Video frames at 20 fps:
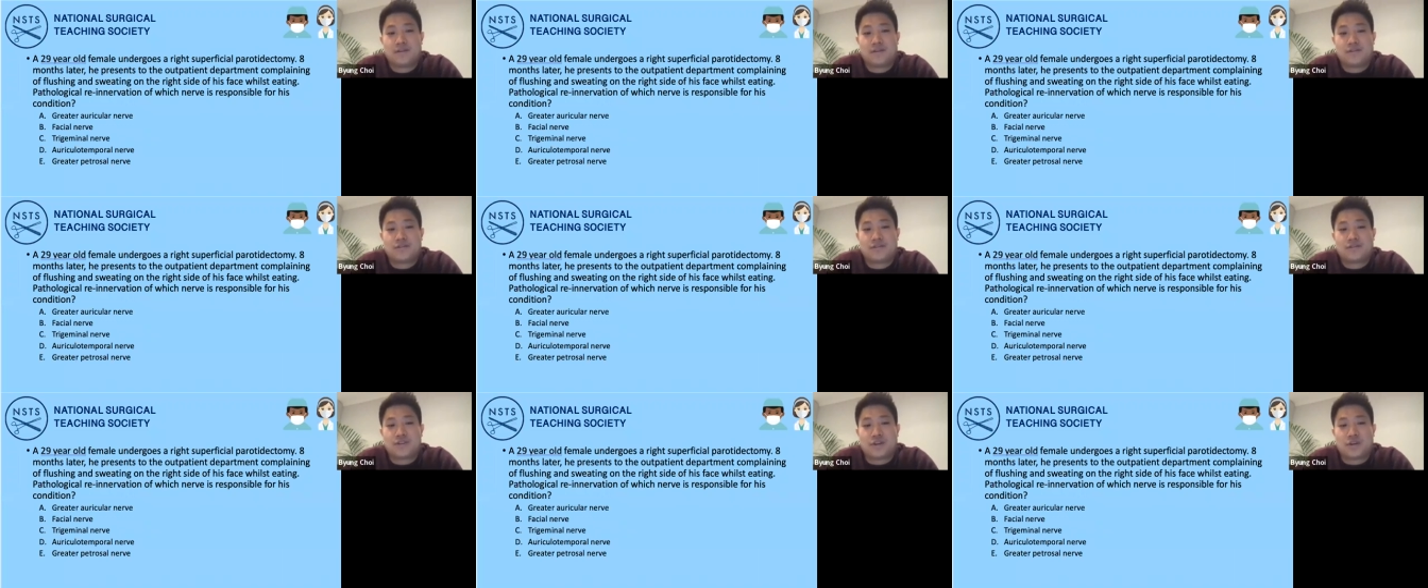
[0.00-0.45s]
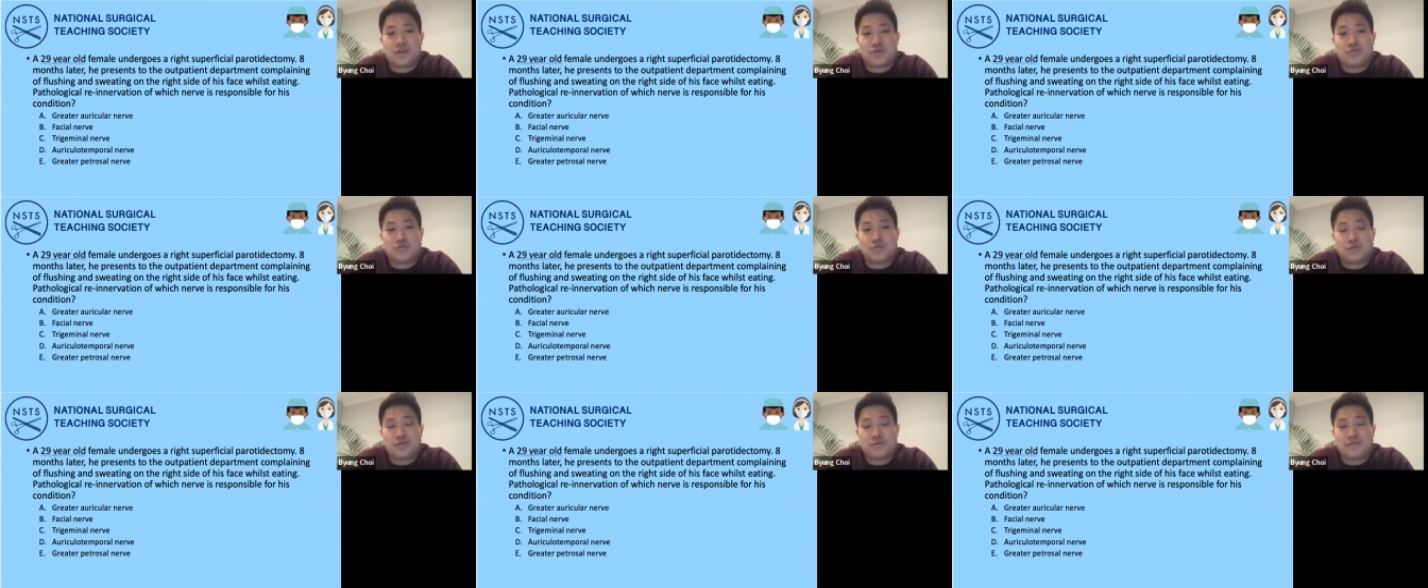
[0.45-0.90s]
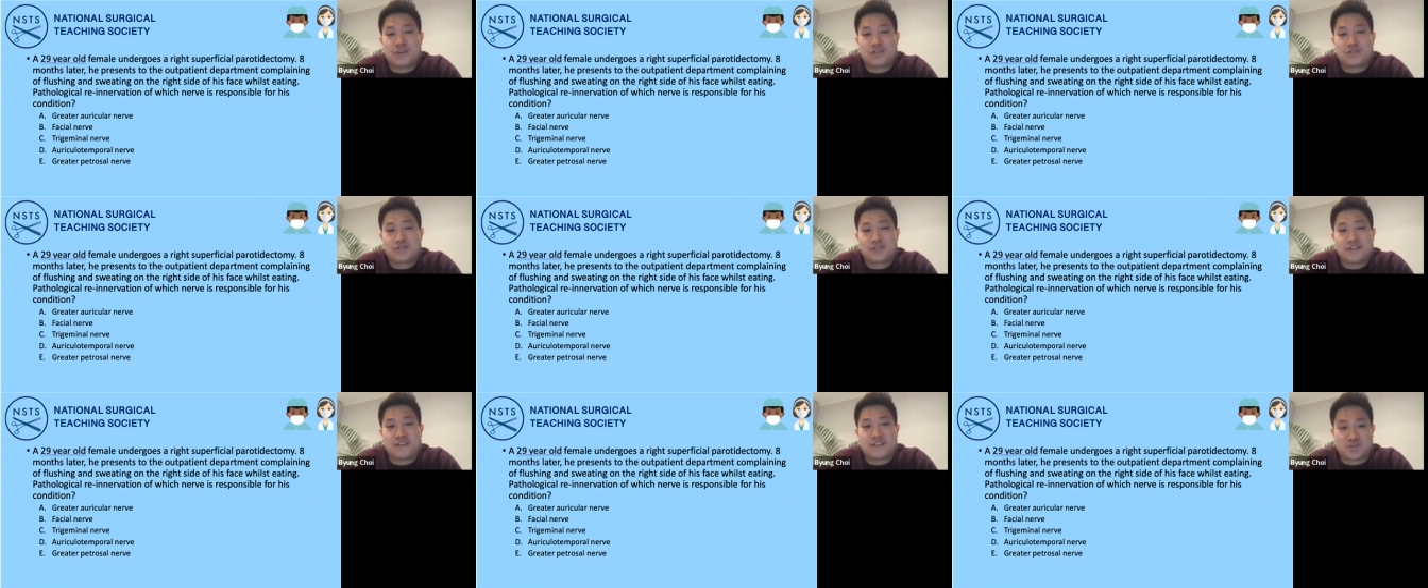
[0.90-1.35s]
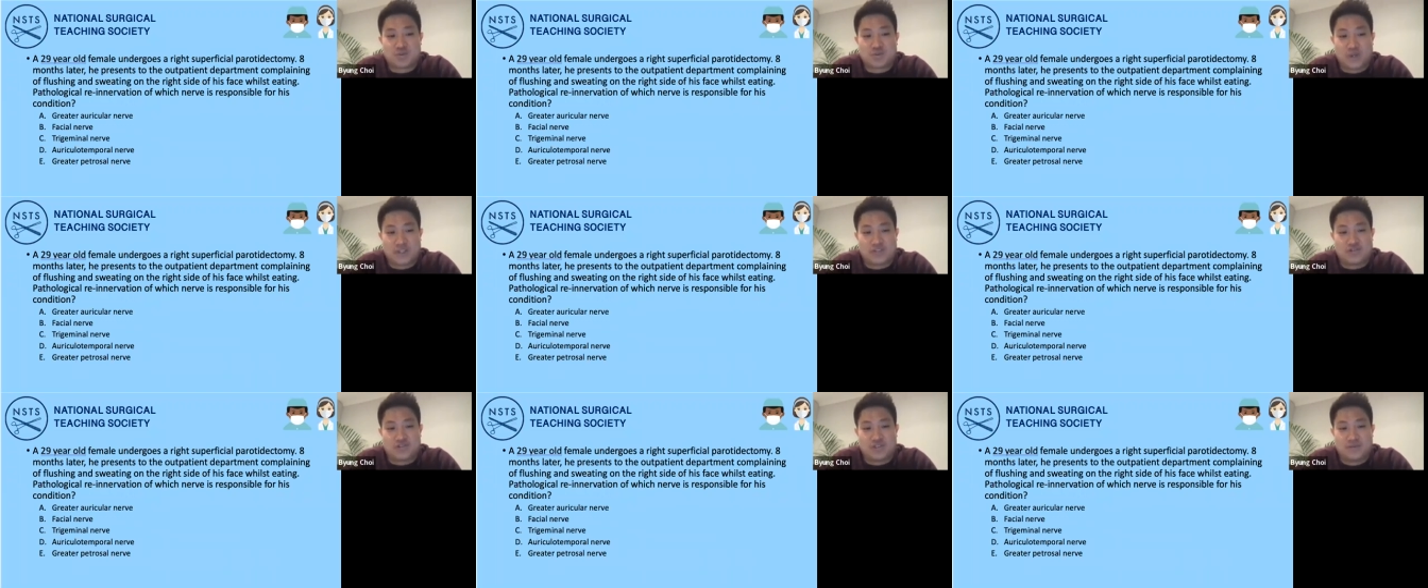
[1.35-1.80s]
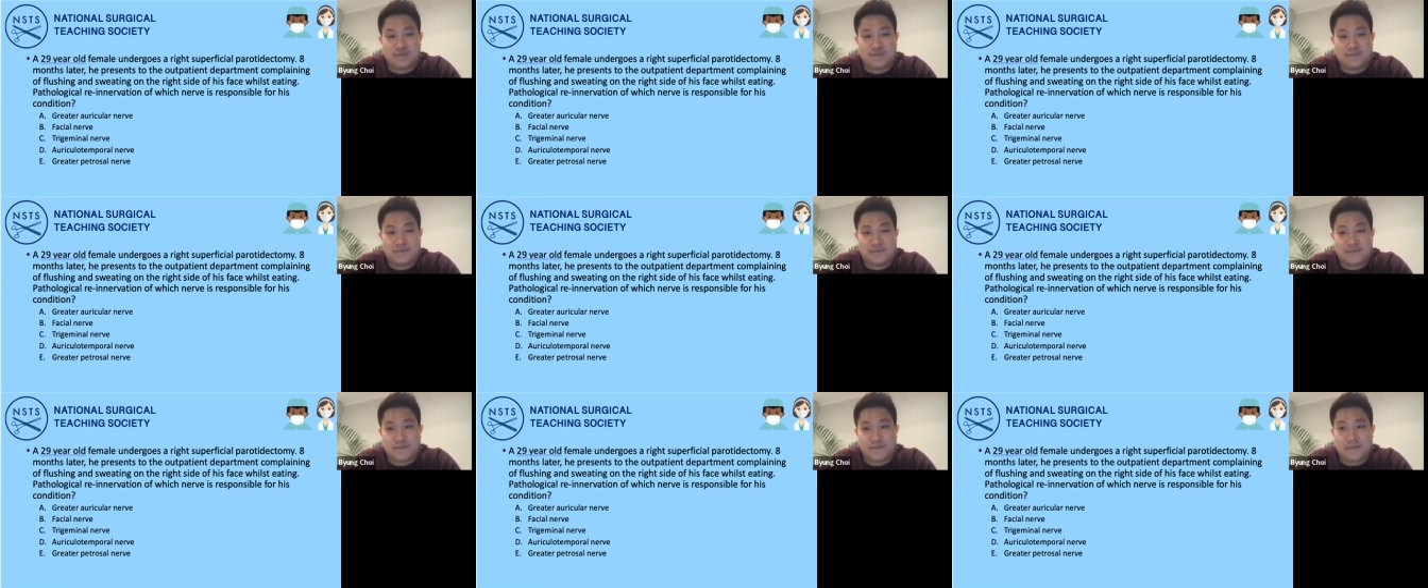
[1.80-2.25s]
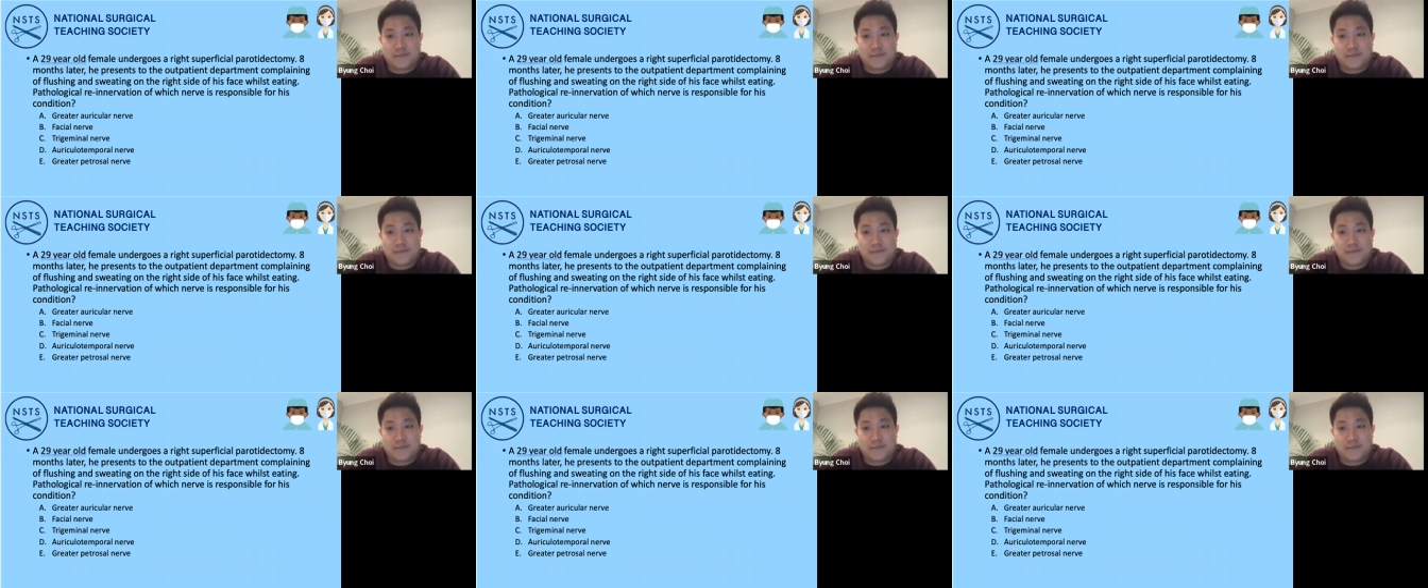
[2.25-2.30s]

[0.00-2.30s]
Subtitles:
So moving on to this question.